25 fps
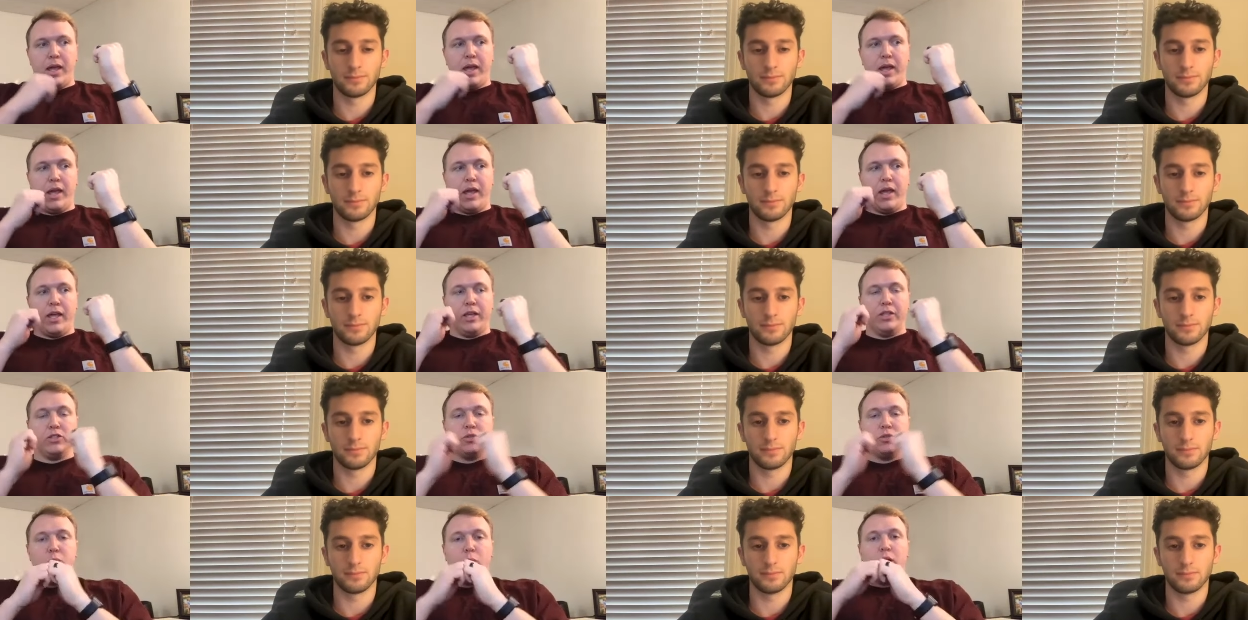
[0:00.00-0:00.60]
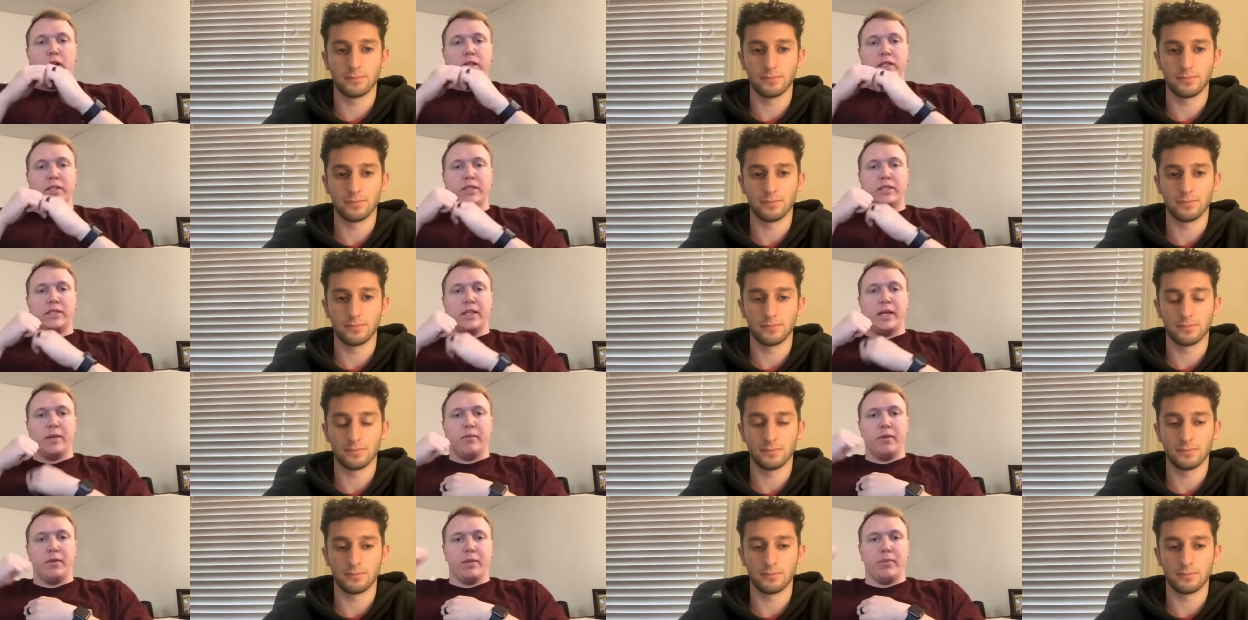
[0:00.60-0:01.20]
Speaker 1: is what
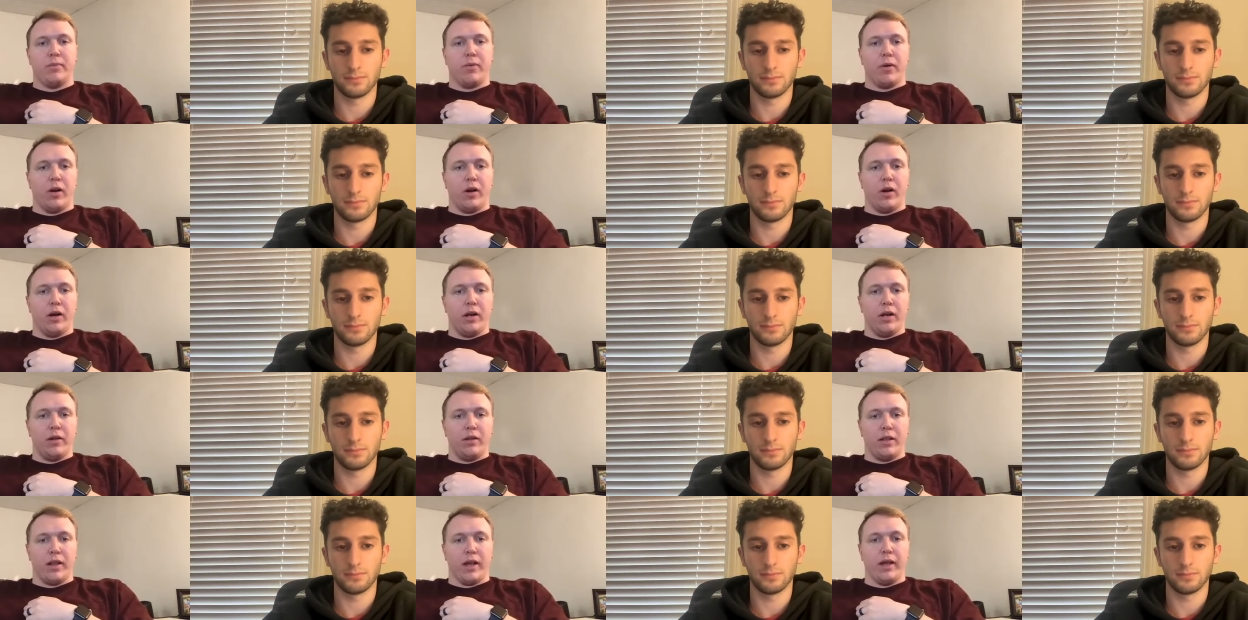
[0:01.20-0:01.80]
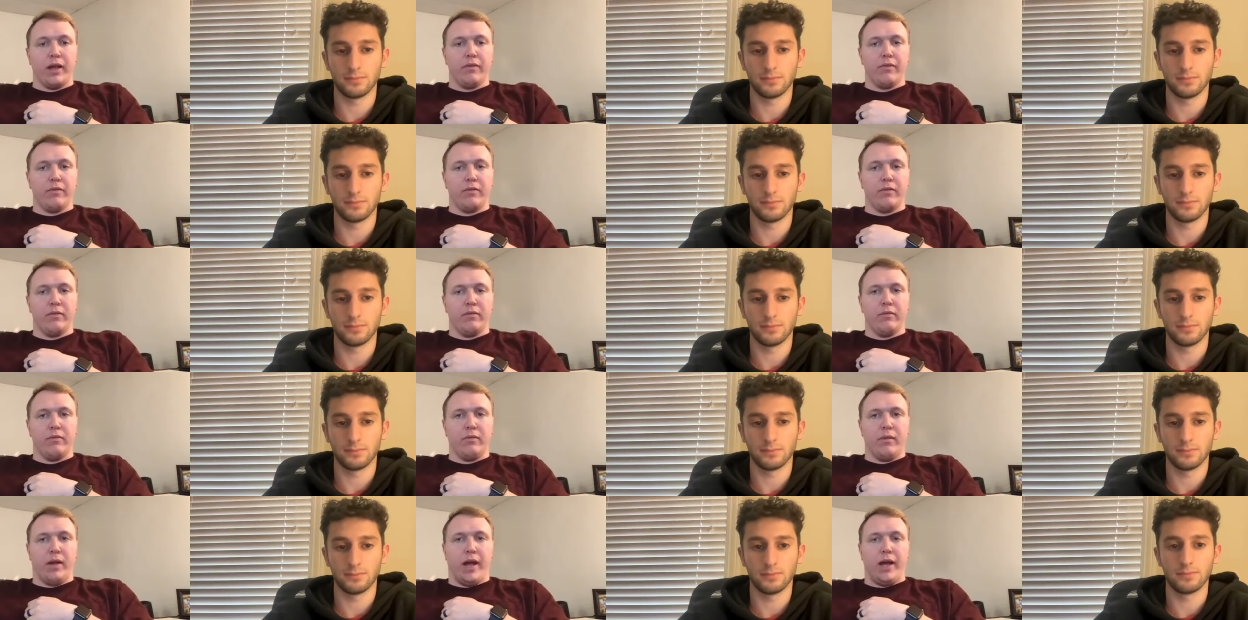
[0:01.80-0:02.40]
set me apart in life.
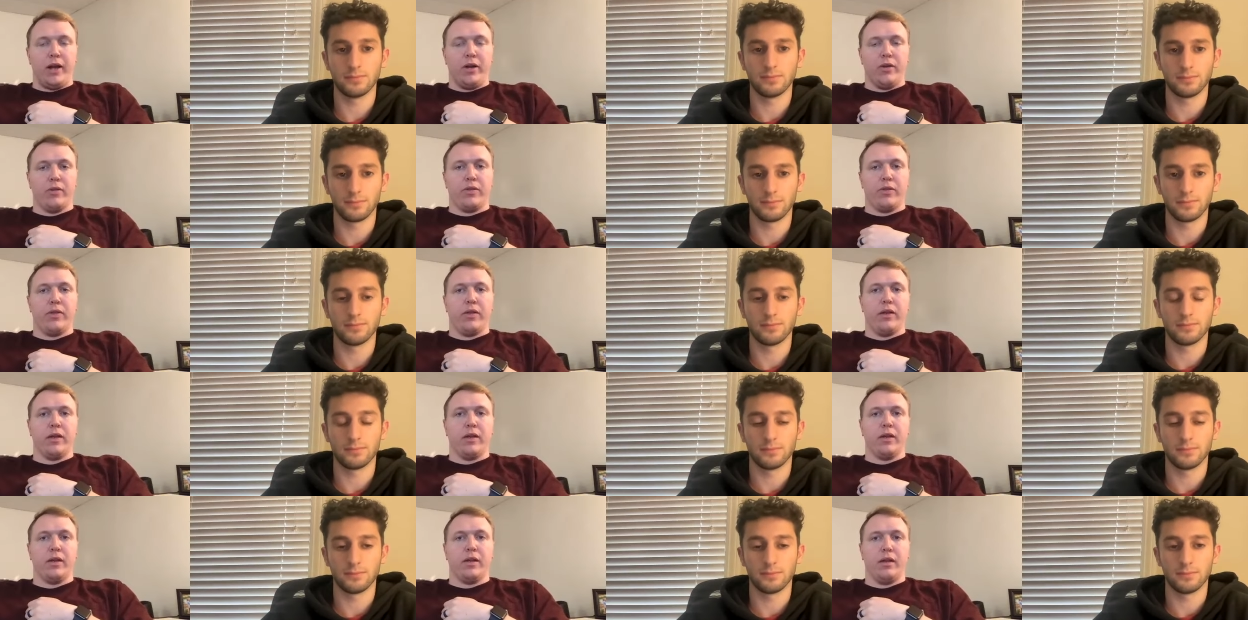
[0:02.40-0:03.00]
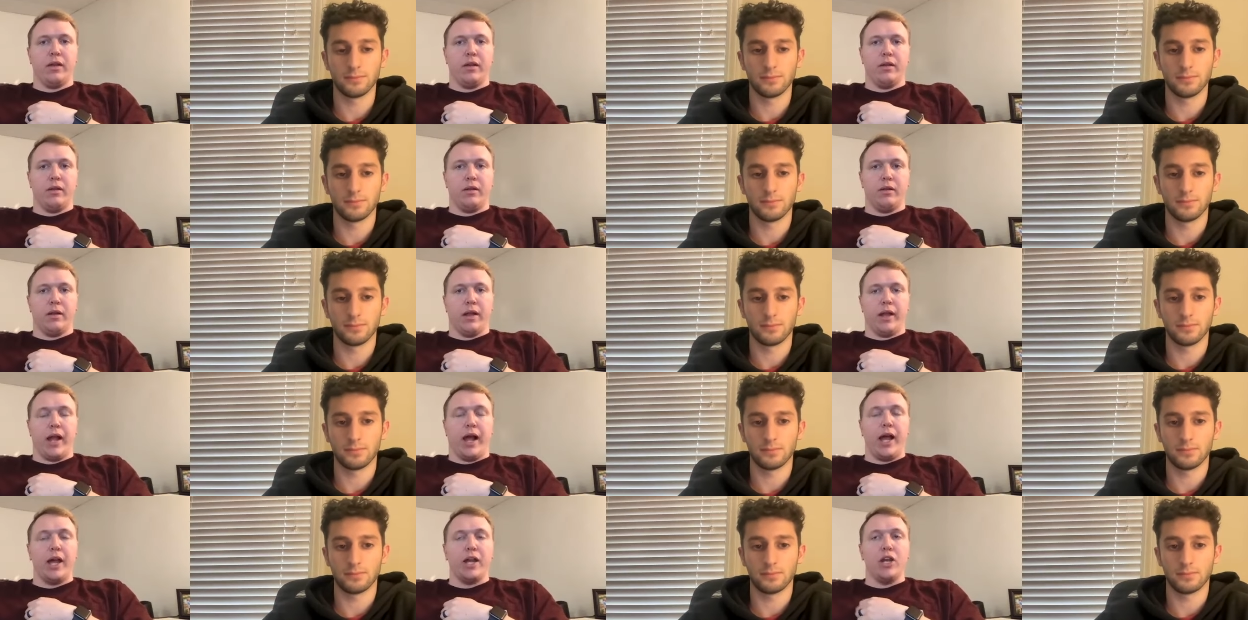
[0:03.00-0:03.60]
I don't think,
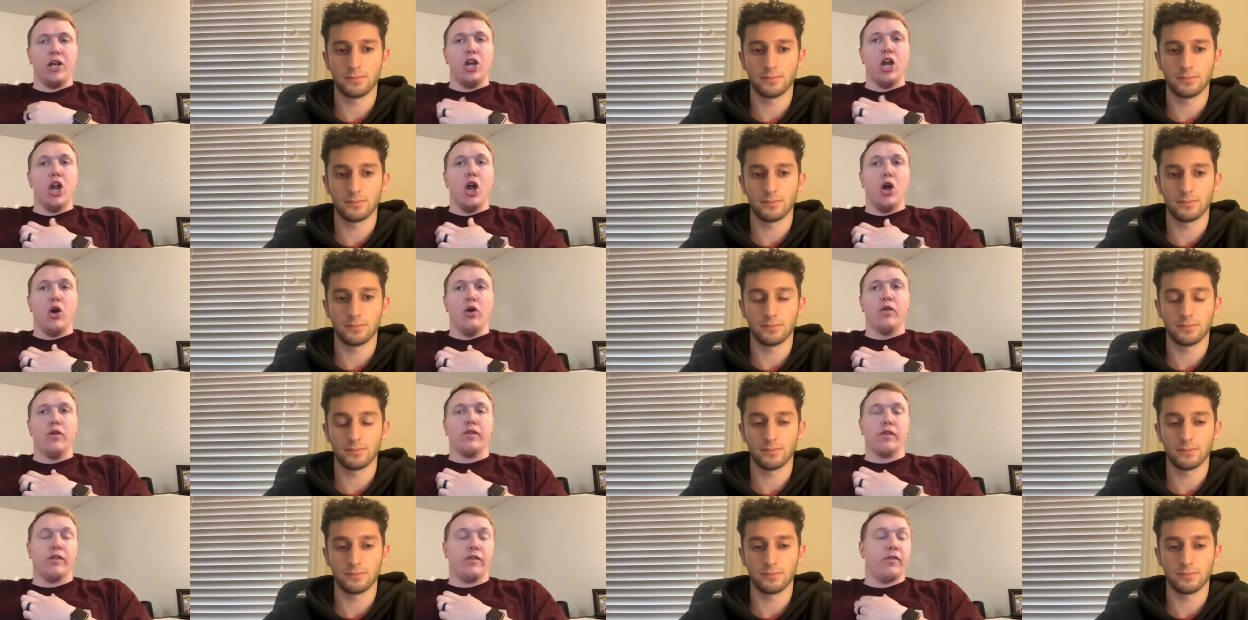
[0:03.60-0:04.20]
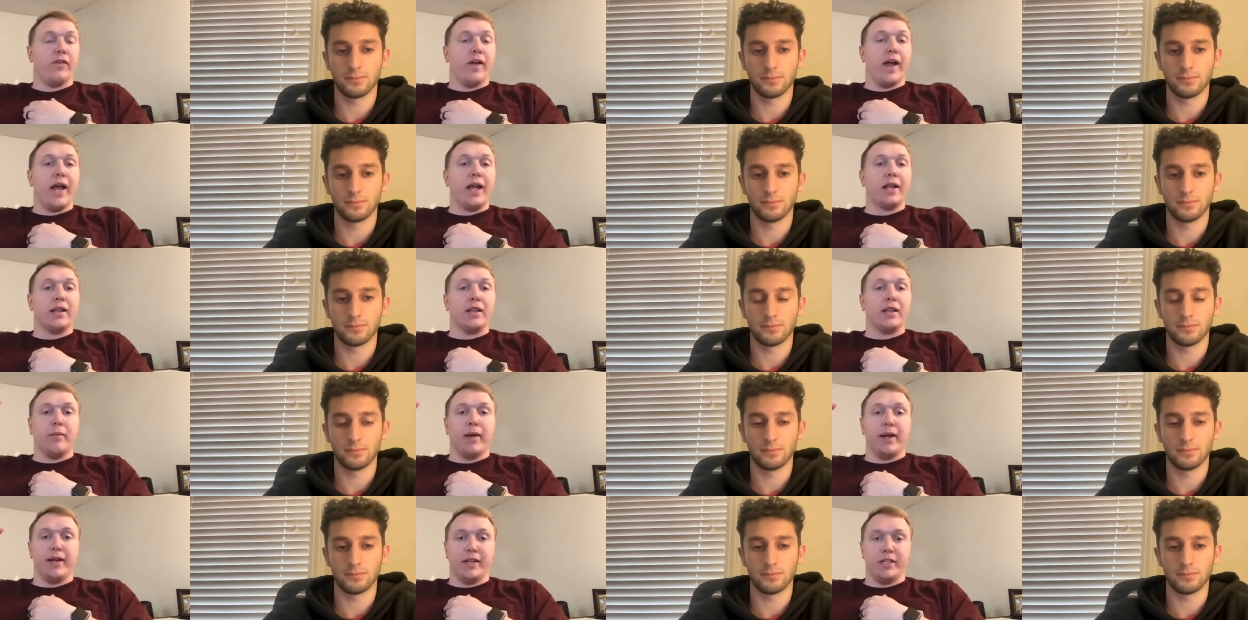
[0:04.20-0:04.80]
like, I know for a fact that
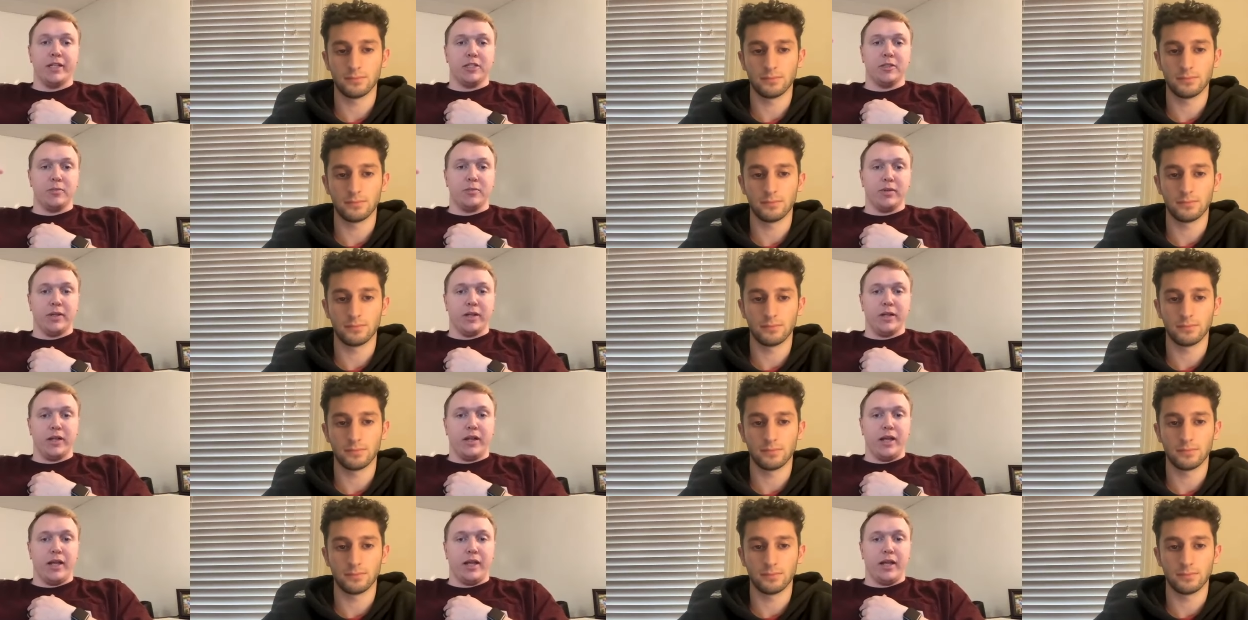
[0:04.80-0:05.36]
my discipline in